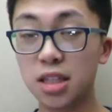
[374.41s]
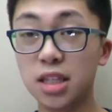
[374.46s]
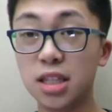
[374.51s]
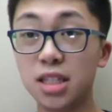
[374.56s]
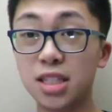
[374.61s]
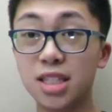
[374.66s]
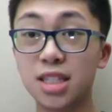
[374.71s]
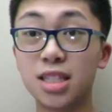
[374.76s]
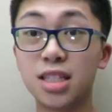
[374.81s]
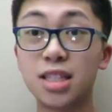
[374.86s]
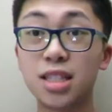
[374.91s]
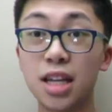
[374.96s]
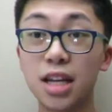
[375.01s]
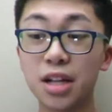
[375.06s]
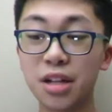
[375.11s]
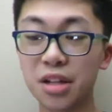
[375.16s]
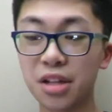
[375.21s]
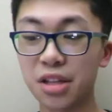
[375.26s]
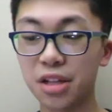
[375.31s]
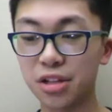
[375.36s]
the
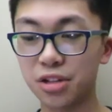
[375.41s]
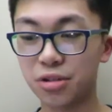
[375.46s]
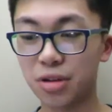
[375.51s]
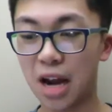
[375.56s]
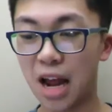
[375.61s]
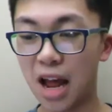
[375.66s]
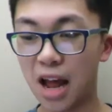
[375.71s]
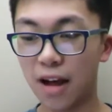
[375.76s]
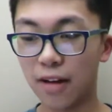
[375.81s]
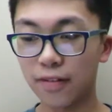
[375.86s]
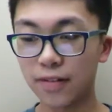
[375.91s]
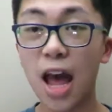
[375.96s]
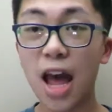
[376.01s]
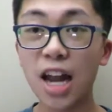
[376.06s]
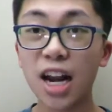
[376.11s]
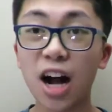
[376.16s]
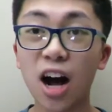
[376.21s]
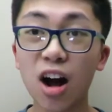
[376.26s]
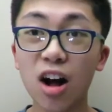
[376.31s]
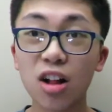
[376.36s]
steal of the draft.
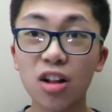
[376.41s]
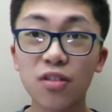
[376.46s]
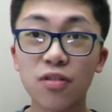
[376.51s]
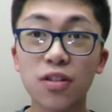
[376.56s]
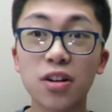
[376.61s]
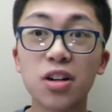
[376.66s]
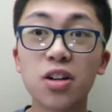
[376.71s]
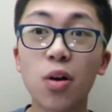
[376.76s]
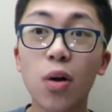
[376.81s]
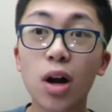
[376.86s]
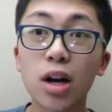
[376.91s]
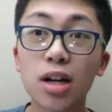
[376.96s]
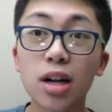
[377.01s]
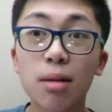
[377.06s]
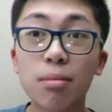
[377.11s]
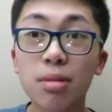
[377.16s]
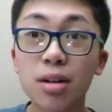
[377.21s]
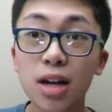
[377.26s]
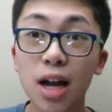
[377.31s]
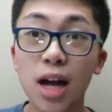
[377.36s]
Ed Oliver going
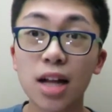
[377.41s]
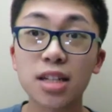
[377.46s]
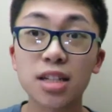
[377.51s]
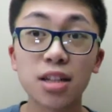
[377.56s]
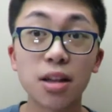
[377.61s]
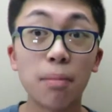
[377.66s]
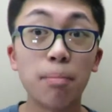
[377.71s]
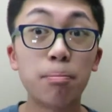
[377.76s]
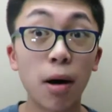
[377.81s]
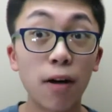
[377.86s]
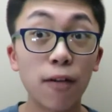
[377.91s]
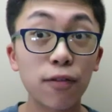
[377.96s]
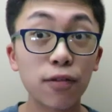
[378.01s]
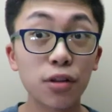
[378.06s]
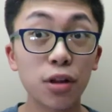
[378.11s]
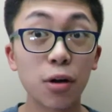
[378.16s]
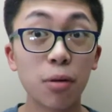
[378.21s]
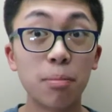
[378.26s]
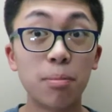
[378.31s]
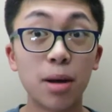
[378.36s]
number 9 to the
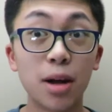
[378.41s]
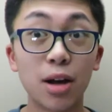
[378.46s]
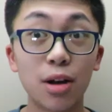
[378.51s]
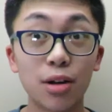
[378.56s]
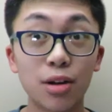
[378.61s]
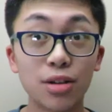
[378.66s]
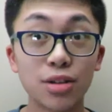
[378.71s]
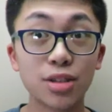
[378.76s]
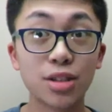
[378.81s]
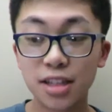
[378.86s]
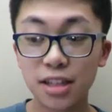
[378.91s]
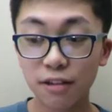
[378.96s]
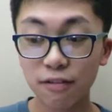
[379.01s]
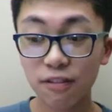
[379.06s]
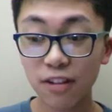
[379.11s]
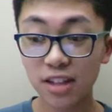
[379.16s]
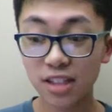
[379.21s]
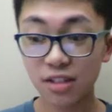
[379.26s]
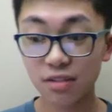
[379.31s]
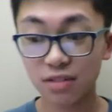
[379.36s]
Buffalo Bills.
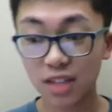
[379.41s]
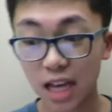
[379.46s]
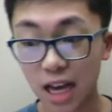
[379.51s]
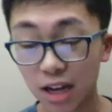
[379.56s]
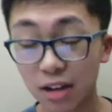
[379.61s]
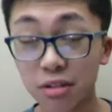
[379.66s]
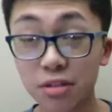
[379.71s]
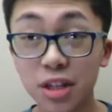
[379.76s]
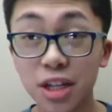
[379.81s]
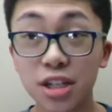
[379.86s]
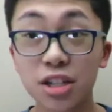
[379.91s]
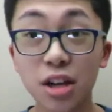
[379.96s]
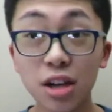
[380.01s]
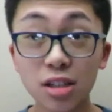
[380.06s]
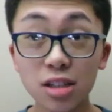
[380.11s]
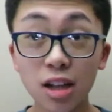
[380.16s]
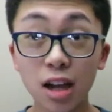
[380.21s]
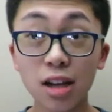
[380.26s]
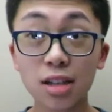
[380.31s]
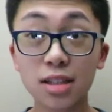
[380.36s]
Defensive tackle. They
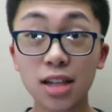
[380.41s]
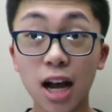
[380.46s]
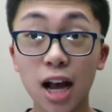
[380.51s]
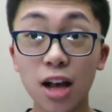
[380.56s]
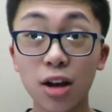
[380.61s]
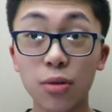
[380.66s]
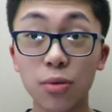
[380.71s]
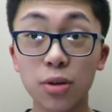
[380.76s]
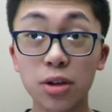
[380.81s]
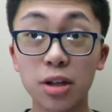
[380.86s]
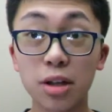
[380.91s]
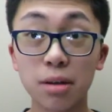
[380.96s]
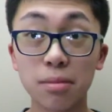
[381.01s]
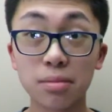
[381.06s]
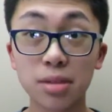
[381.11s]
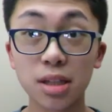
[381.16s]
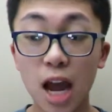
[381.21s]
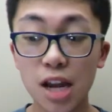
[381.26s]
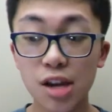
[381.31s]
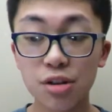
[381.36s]
just lost Kyle
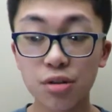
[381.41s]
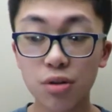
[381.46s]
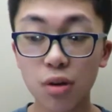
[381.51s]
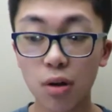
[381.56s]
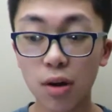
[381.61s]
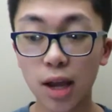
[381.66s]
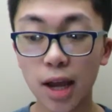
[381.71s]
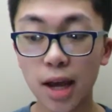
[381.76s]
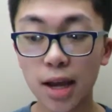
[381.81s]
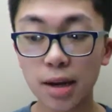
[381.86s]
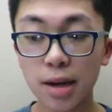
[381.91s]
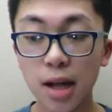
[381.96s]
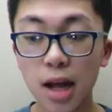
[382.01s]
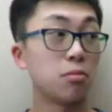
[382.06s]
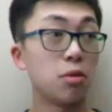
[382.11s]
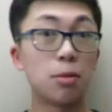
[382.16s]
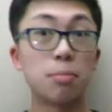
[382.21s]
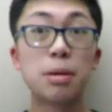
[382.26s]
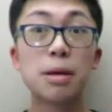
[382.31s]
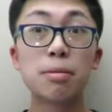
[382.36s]
Williams. And you go get
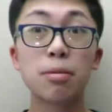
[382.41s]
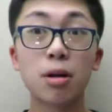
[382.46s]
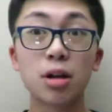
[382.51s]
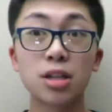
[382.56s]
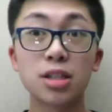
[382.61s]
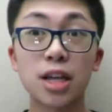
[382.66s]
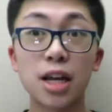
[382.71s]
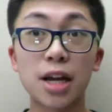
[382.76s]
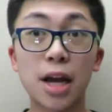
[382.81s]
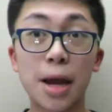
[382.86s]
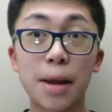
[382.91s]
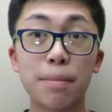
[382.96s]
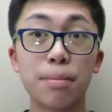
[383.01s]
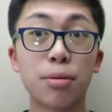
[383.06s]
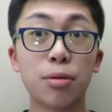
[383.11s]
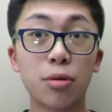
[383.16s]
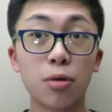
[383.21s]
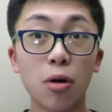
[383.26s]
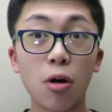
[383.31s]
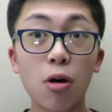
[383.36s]
what people are saying, a
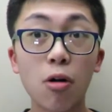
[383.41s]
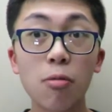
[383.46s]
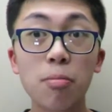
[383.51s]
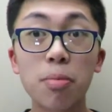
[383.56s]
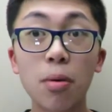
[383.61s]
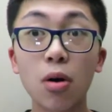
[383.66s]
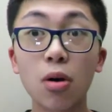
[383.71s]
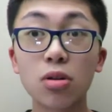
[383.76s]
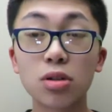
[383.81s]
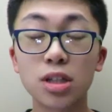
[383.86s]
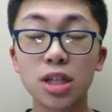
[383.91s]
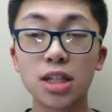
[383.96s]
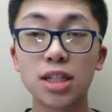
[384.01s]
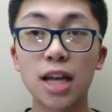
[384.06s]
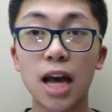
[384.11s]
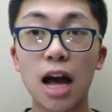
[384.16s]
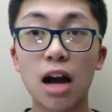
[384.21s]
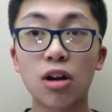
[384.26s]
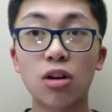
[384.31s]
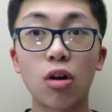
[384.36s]
Pro Bowl D
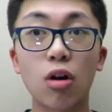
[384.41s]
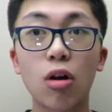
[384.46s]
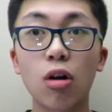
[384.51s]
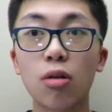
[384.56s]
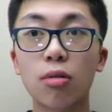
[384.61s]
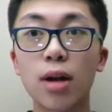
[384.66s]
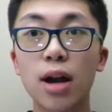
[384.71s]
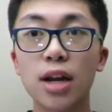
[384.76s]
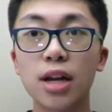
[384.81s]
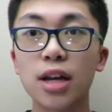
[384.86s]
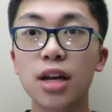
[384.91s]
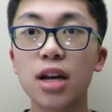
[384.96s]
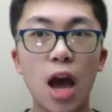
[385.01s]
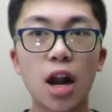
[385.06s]
tackle already.